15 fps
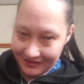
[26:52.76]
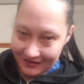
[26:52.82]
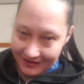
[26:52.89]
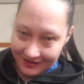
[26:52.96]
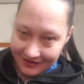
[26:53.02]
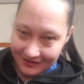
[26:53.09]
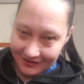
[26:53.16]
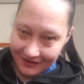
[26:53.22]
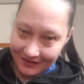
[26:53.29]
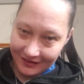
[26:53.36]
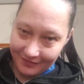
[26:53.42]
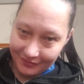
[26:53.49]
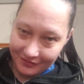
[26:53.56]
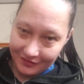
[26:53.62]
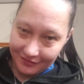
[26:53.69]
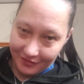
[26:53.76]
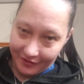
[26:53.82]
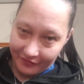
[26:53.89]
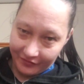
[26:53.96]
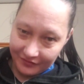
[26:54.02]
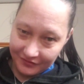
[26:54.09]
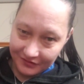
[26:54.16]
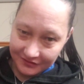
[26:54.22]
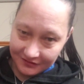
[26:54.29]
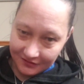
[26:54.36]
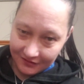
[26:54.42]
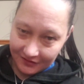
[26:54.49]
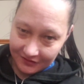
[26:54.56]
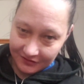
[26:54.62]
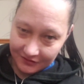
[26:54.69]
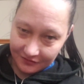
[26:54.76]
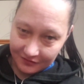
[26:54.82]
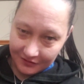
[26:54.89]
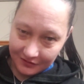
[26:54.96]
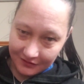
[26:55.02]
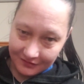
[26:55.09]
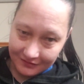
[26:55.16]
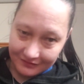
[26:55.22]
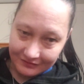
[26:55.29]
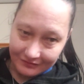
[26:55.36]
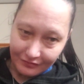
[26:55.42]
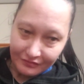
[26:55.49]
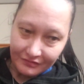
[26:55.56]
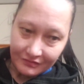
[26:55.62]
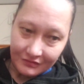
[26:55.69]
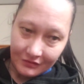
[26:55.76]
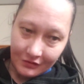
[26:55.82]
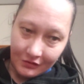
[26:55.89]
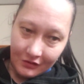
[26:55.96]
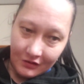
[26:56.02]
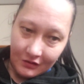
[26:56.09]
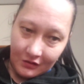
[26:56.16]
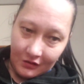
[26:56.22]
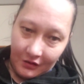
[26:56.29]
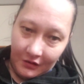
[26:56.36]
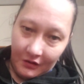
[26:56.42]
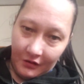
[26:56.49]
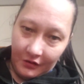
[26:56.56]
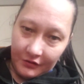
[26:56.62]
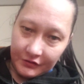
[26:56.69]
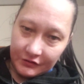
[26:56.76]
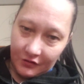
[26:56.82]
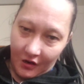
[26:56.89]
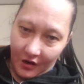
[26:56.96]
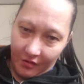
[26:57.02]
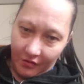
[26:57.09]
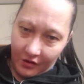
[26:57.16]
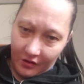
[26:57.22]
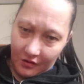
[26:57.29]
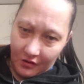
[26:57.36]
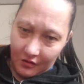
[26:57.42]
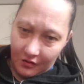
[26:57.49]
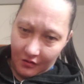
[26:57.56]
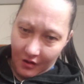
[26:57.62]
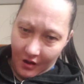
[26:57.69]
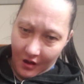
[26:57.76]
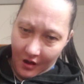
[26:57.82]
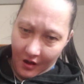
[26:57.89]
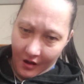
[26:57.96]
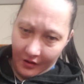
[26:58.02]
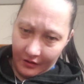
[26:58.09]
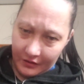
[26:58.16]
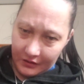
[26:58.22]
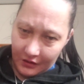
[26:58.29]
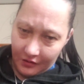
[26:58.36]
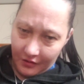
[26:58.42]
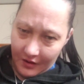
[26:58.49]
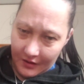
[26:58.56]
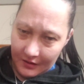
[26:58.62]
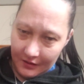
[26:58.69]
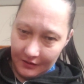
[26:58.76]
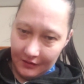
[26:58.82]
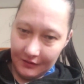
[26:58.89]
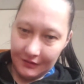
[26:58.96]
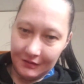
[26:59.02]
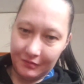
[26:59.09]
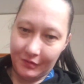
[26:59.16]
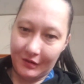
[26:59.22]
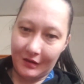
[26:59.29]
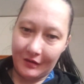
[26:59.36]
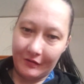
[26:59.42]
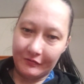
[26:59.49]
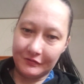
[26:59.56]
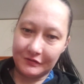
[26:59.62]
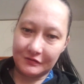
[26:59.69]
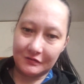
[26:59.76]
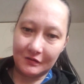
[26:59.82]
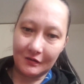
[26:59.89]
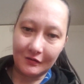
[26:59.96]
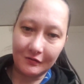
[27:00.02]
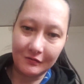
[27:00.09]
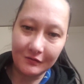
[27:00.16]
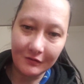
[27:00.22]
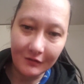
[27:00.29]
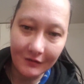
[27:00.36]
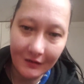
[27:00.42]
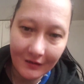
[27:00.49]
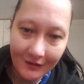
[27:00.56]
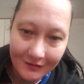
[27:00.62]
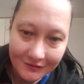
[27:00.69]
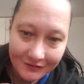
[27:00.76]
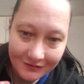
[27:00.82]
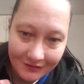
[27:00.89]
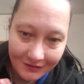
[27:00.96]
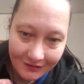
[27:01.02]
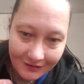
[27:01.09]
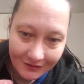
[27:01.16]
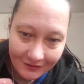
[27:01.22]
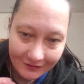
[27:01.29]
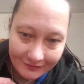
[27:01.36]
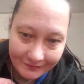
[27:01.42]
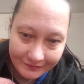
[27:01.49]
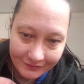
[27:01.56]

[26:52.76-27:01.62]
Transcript: yeah, I can't believe my phone's still actually working. So I'm gonna uh, get ready, but I love this next this here.